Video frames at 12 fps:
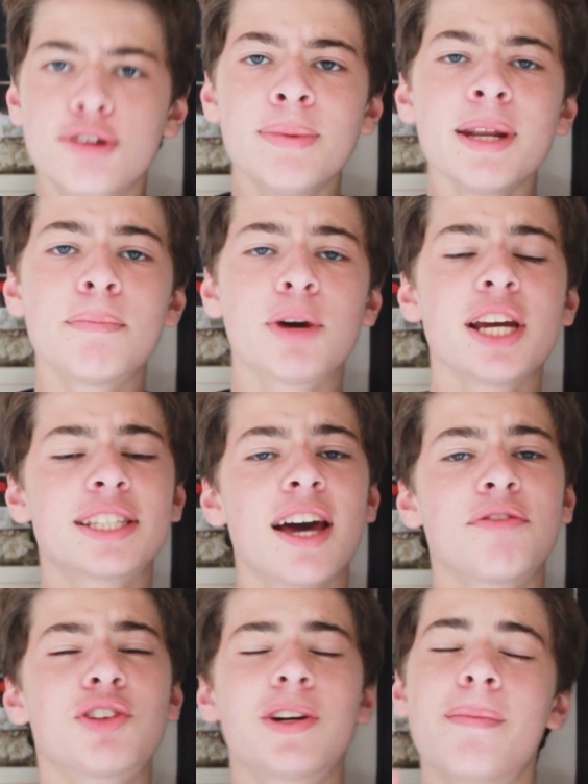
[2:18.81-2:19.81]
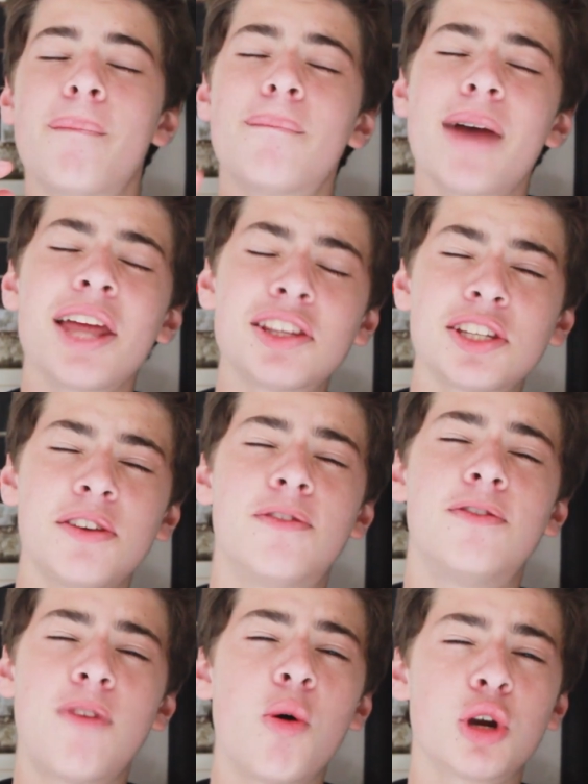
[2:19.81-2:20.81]
2-minute breaks after immensely
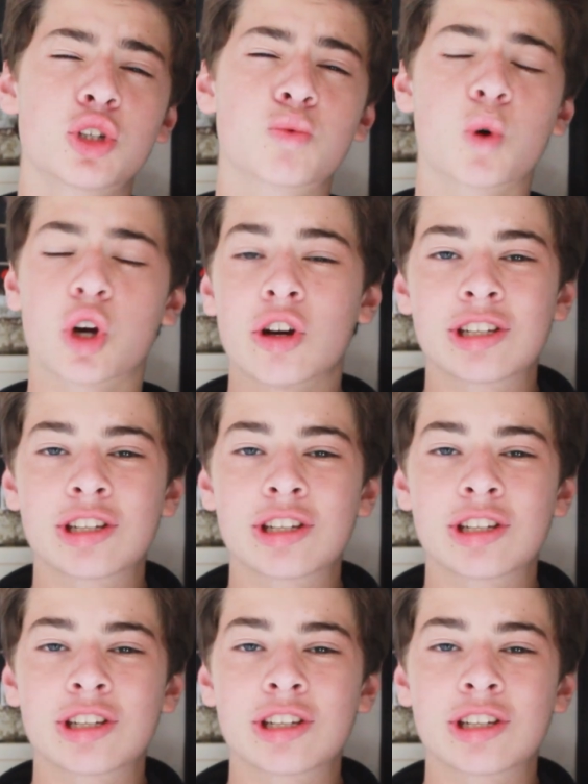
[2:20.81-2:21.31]
focused work